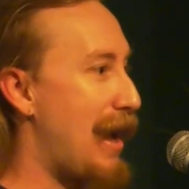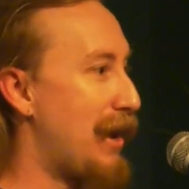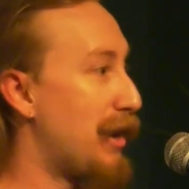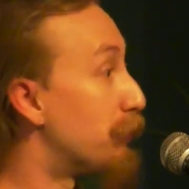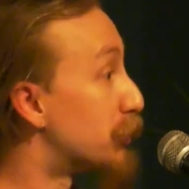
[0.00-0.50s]

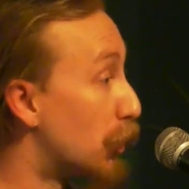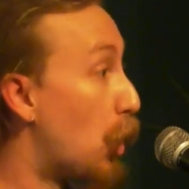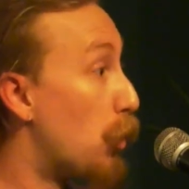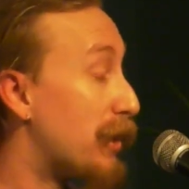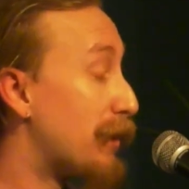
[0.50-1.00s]
And I was
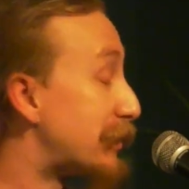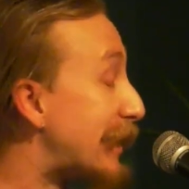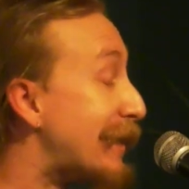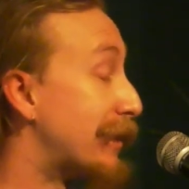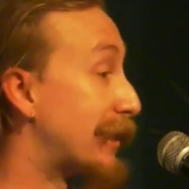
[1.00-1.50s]
alone and I was
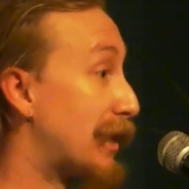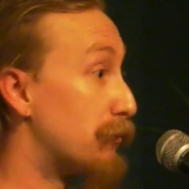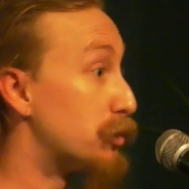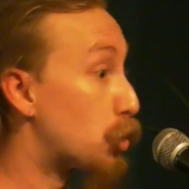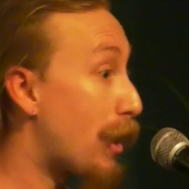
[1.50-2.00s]
healing it
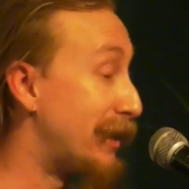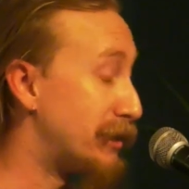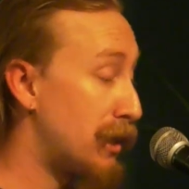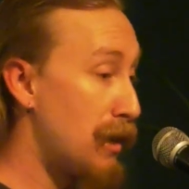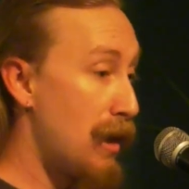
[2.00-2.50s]
was great.